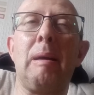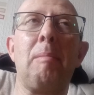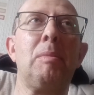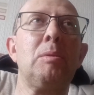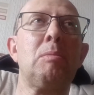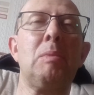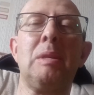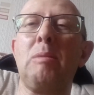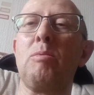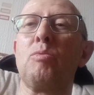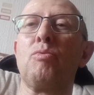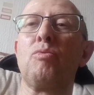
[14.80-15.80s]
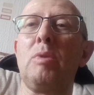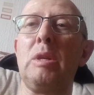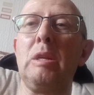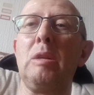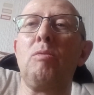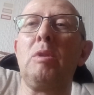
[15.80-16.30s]
I must admit it was
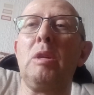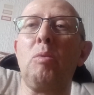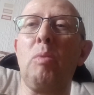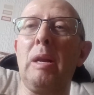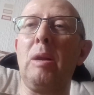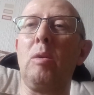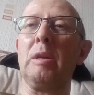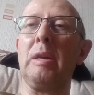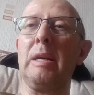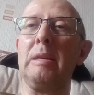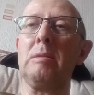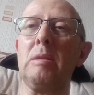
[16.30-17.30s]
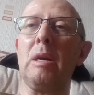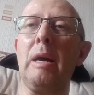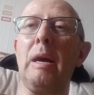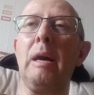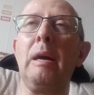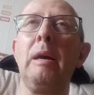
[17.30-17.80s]
really, really well organised.
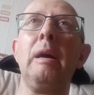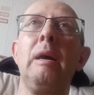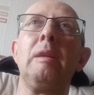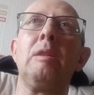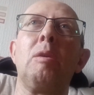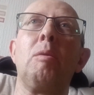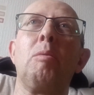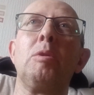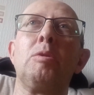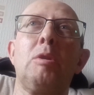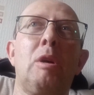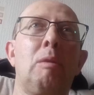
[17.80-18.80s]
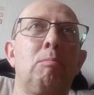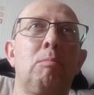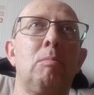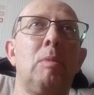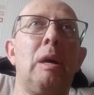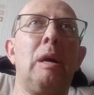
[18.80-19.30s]
There was a
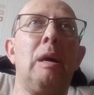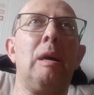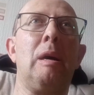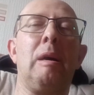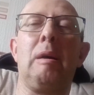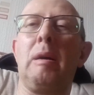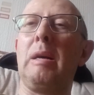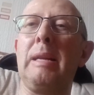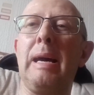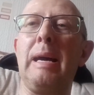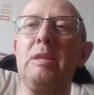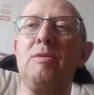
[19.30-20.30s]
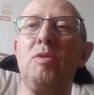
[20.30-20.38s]
nice